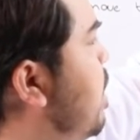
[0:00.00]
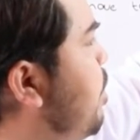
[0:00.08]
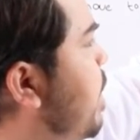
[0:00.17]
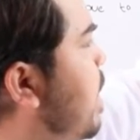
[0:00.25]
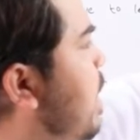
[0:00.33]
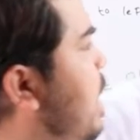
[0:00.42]

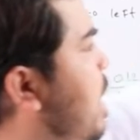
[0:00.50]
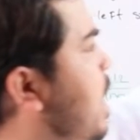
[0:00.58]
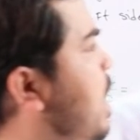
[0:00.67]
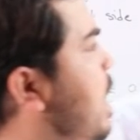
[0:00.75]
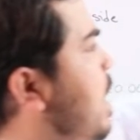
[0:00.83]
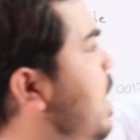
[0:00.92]
number,
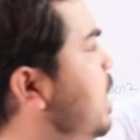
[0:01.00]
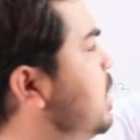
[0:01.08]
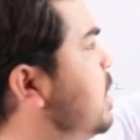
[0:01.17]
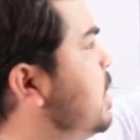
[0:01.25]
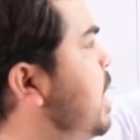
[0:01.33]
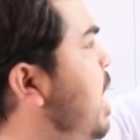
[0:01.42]

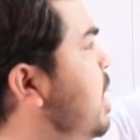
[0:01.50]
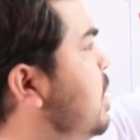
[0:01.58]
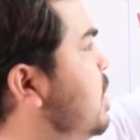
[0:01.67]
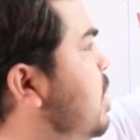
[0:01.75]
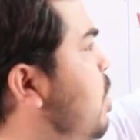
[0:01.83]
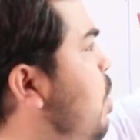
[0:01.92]
it
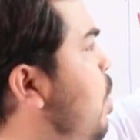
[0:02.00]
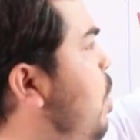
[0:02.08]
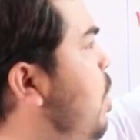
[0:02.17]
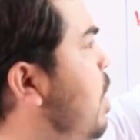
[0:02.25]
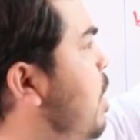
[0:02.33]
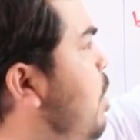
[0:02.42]
changed
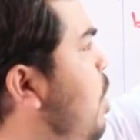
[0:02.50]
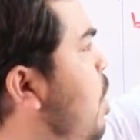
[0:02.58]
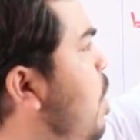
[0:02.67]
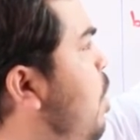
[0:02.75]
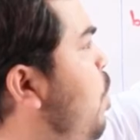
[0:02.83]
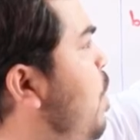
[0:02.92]
or
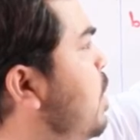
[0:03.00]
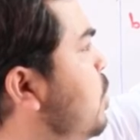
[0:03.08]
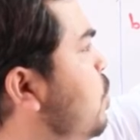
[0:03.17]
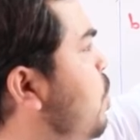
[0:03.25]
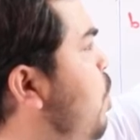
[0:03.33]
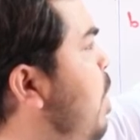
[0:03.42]

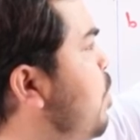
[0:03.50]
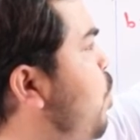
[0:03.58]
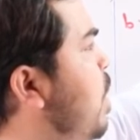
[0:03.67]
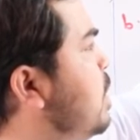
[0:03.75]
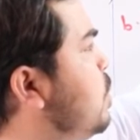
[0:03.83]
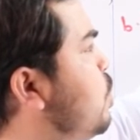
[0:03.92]
went to
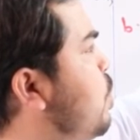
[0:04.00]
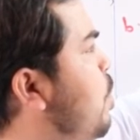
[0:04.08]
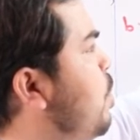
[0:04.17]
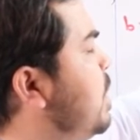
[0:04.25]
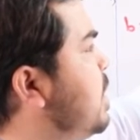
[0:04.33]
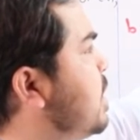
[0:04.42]

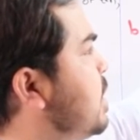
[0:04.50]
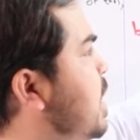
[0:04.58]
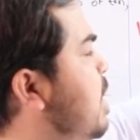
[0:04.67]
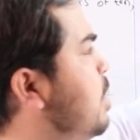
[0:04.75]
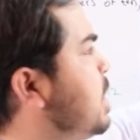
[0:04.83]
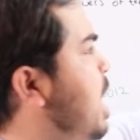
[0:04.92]
1.2, which is
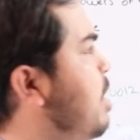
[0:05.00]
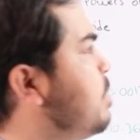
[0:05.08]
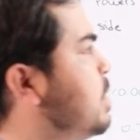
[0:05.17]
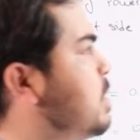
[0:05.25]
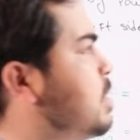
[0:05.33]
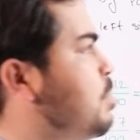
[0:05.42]
10
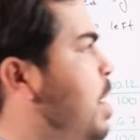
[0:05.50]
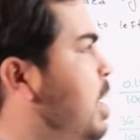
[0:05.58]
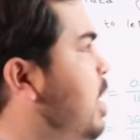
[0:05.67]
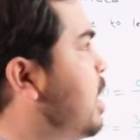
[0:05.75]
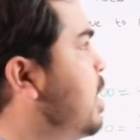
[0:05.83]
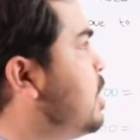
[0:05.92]
times
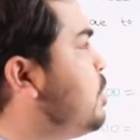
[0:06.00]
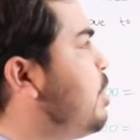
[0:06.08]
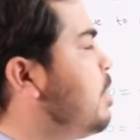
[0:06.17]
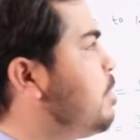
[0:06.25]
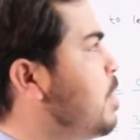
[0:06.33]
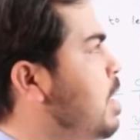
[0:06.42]
smaller than
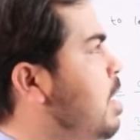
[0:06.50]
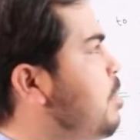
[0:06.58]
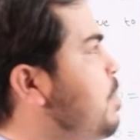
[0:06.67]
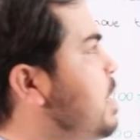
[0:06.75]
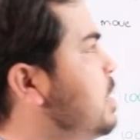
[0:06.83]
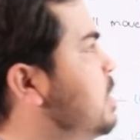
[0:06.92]
12.
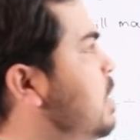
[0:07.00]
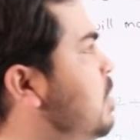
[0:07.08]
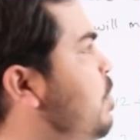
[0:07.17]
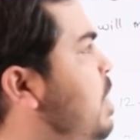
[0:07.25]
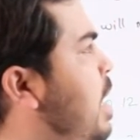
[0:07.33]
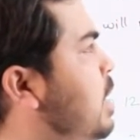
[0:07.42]
Means
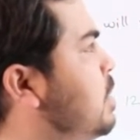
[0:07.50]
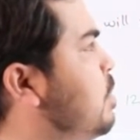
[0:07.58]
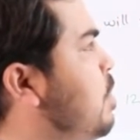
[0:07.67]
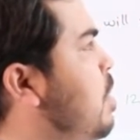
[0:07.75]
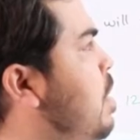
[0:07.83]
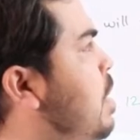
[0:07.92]
we had
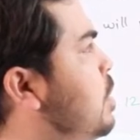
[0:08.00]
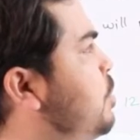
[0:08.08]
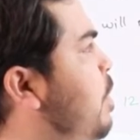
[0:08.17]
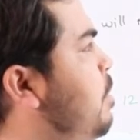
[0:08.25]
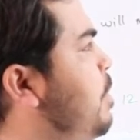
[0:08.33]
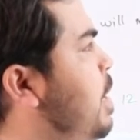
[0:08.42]

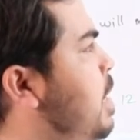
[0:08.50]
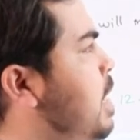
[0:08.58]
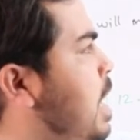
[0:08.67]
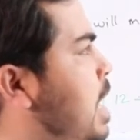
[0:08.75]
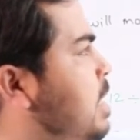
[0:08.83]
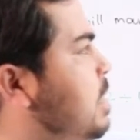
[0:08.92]
12
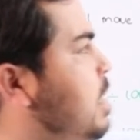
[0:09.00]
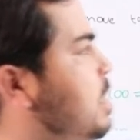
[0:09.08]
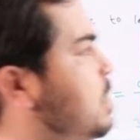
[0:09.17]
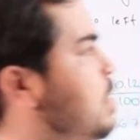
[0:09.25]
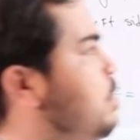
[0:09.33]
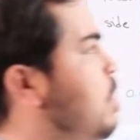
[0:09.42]
here, and the
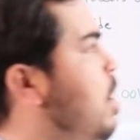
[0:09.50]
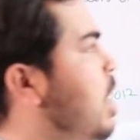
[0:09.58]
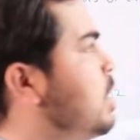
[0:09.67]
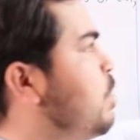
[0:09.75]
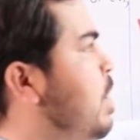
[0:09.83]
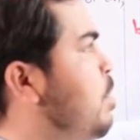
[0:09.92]
result we
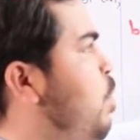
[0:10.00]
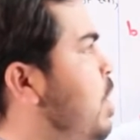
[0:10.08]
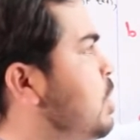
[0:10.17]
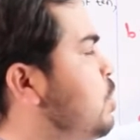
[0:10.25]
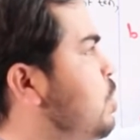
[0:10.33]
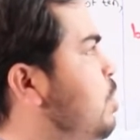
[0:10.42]
got
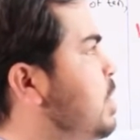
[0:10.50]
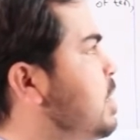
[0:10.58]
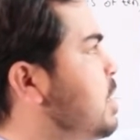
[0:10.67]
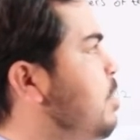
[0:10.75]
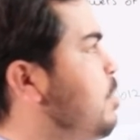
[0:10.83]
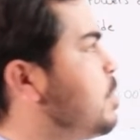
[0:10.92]
1.2, which
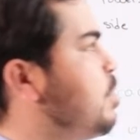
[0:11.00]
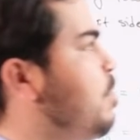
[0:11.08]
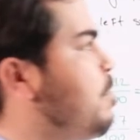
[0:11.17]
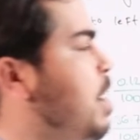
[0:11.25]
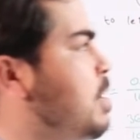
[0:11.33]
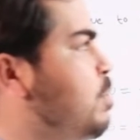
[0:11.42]
is a
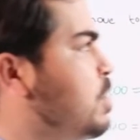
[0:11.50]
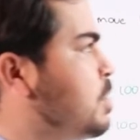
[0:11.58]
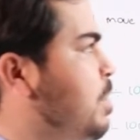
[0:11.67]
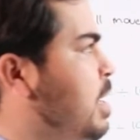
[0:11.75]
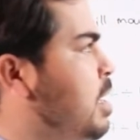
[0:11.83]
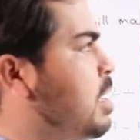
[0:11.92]
far more
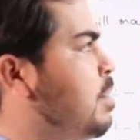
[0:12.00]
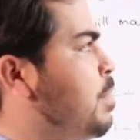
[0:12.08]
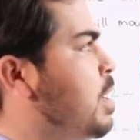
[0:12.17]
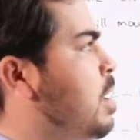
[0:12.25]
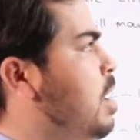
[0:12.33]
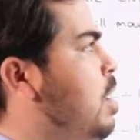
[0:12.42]
smaller
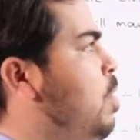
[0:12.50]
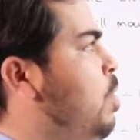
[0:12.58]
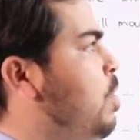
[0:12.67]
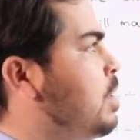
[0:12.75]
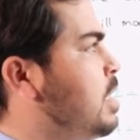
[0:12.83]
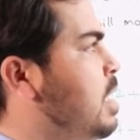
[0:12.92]
number,
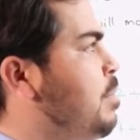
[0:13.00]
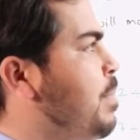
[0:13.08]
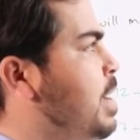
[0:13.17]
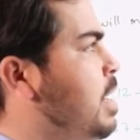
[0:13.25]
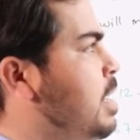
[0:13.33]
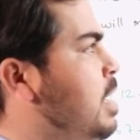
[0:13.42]
or the
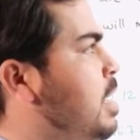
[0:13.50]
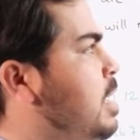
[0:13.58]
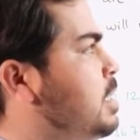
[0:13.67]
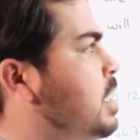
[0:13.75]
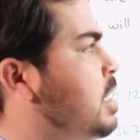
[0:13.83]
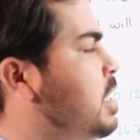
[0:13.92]
number
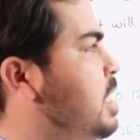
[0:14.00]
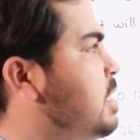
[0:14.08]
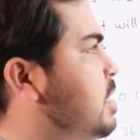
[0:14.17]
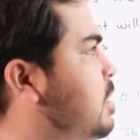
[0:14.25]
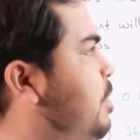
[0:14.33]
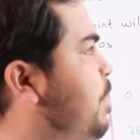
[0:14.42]

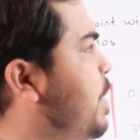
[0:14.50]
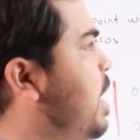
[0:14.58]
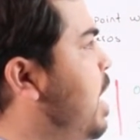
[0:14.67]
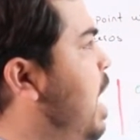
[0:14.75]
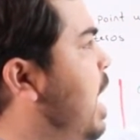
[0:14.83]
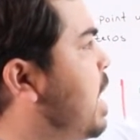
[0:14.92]
decreased.
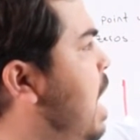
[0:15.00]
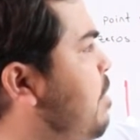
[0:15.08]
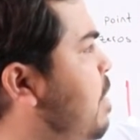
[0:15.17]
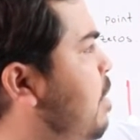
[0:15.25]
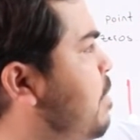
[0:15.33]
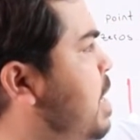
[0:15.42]

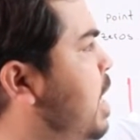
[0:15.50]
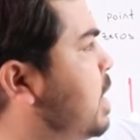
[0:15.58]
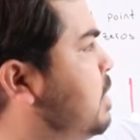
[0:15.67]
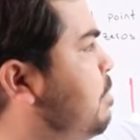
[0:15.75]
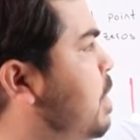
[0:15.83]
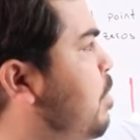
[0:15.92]
Again, we have a
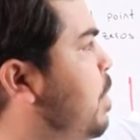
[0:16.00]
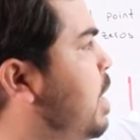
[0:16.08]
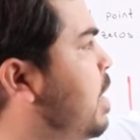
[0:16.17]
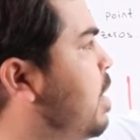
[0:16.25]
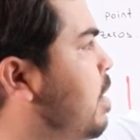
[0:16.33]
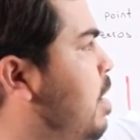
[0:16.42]
negative number
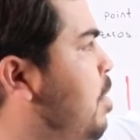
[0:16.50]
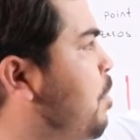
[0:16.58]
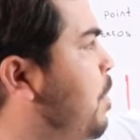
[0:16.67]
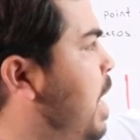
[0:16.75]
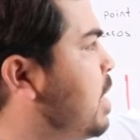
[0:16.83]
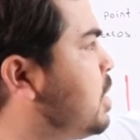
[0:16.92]
here,
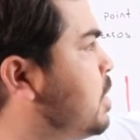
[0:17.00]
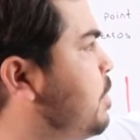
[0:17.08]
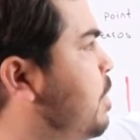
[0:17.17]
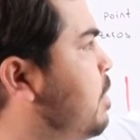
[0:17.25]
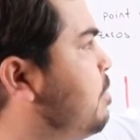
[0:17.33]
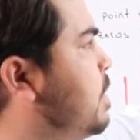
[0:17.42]
minus
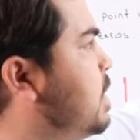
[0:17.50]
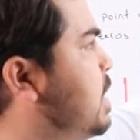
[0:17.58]
12, the